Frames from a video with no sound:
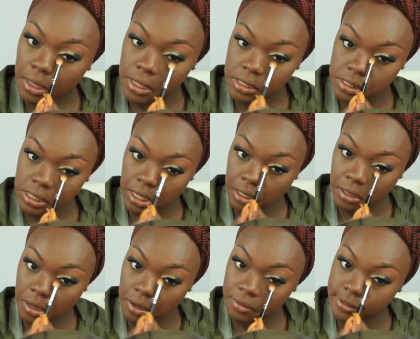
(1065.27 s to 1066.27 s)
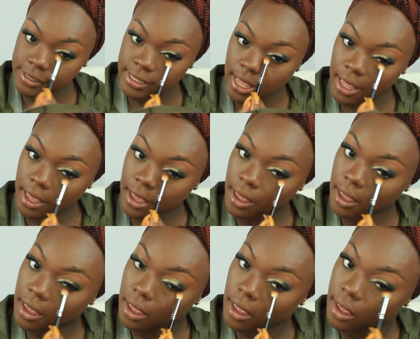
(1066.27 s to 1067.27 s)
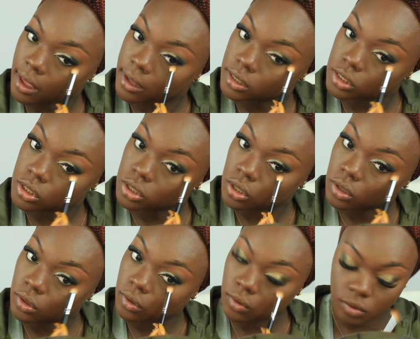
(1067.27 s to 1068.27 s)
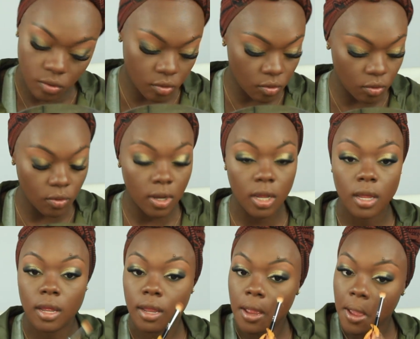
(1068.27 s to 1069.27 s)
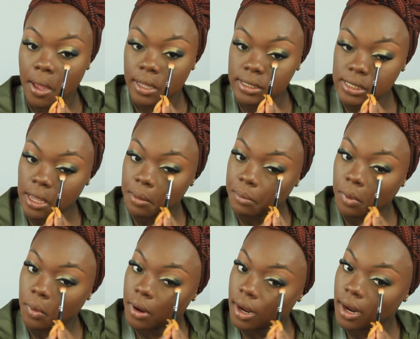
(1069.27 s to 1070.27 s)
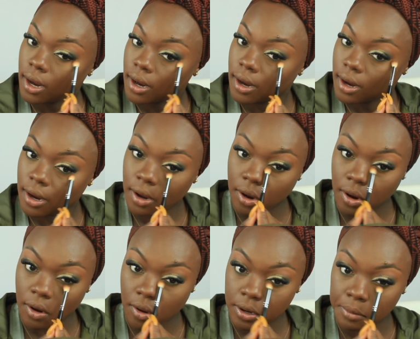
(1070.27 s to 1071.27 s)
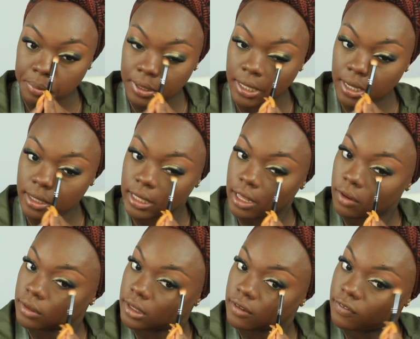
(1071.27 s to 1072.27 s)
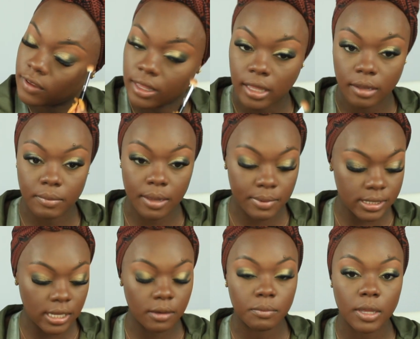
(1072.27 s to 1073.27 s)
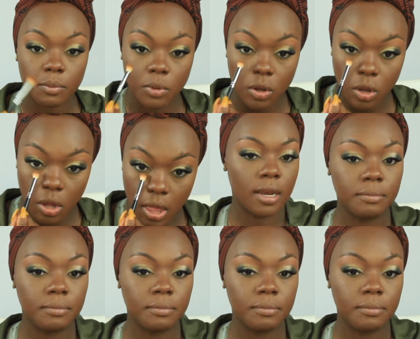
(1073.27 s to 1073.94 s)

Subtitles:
San Jose to Tambor, girl, on a plane that only fit like maybe 10 people.